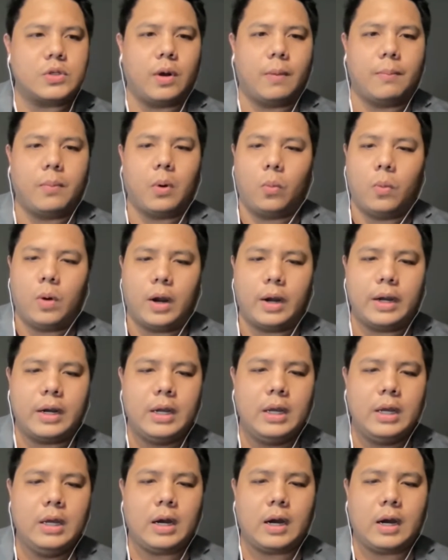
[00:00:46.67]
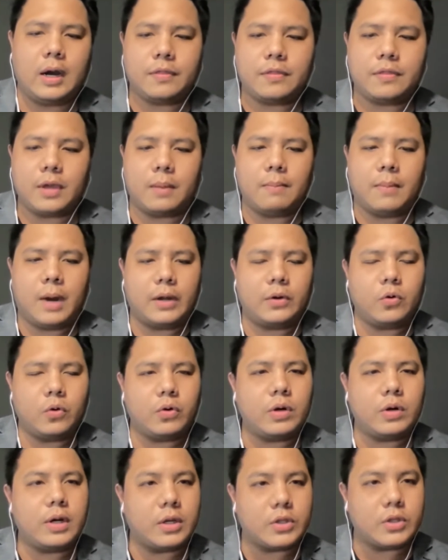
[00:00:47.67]
So number one, I think
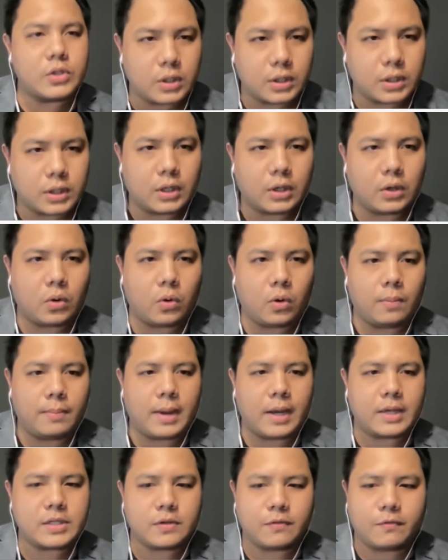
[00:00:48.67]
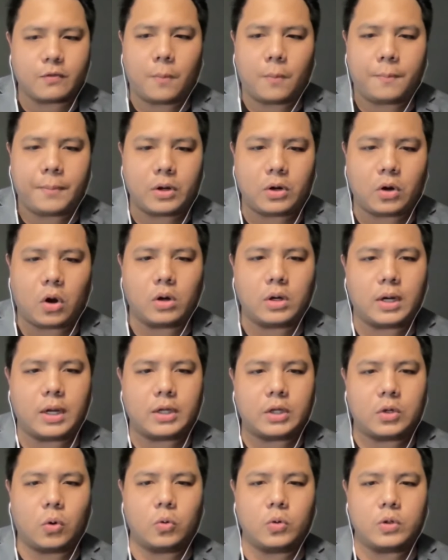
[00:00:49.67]
micro-credentialing or massive open
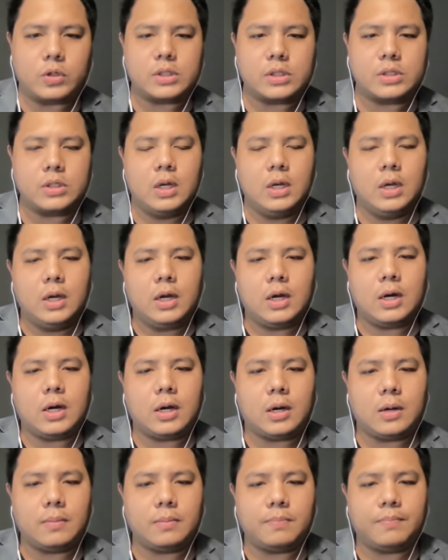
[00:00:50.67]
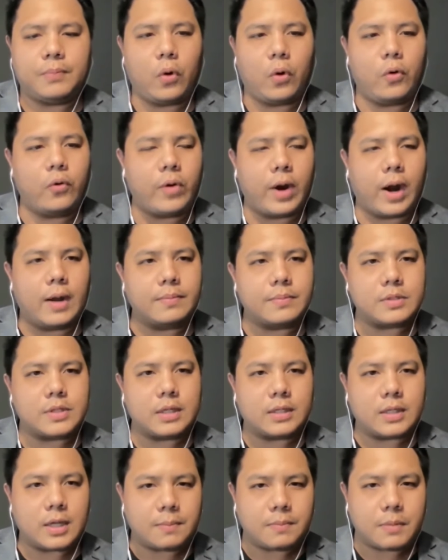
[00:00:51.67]
online course programs
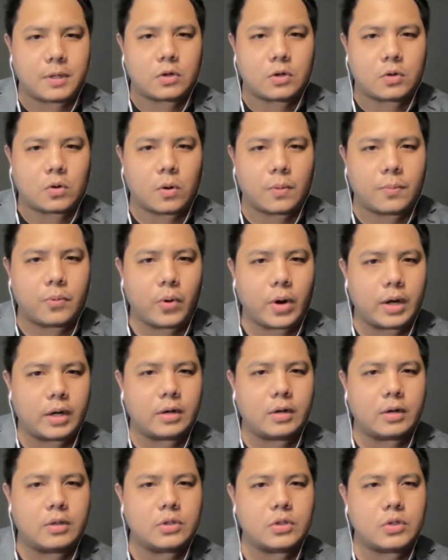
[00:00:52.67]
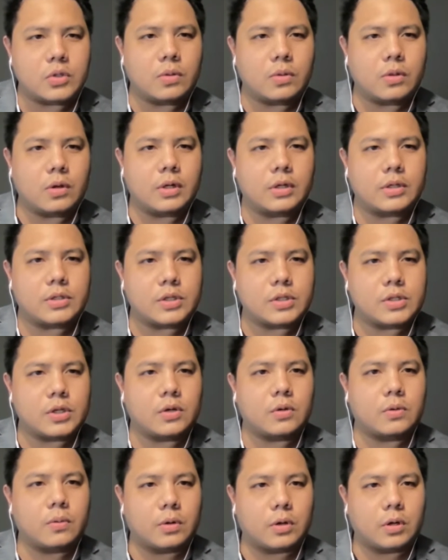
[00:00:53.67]
that can be incorporated into their
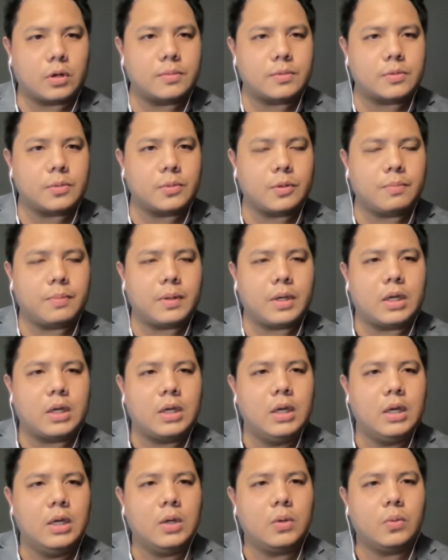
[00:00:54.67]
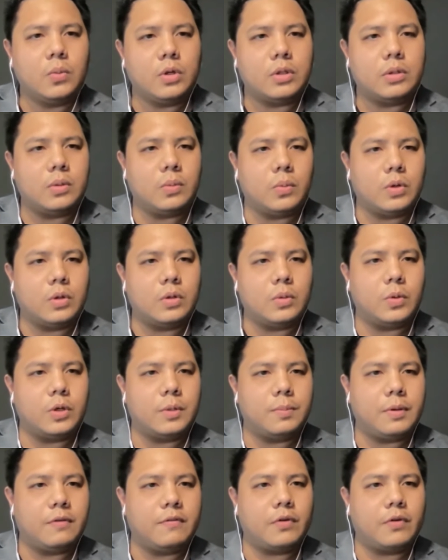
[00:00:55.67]
existing curriculums
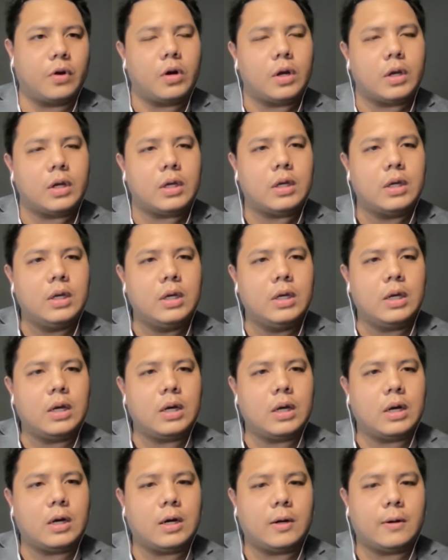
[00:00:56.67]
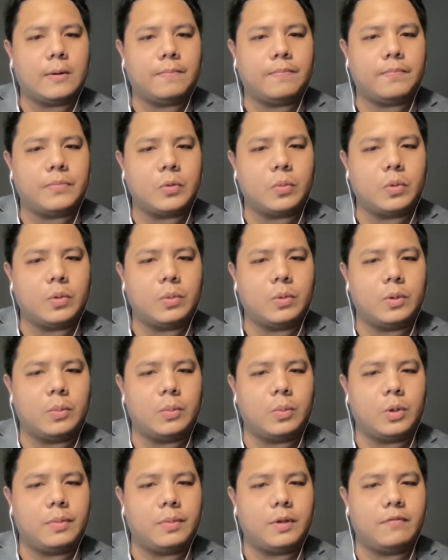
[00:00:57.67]
would be very
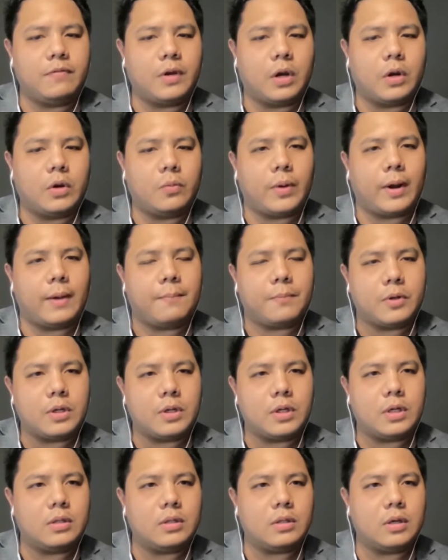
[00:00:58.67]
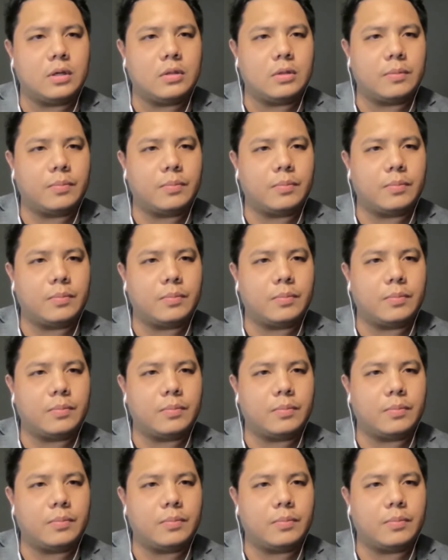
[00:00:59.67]
rampant in the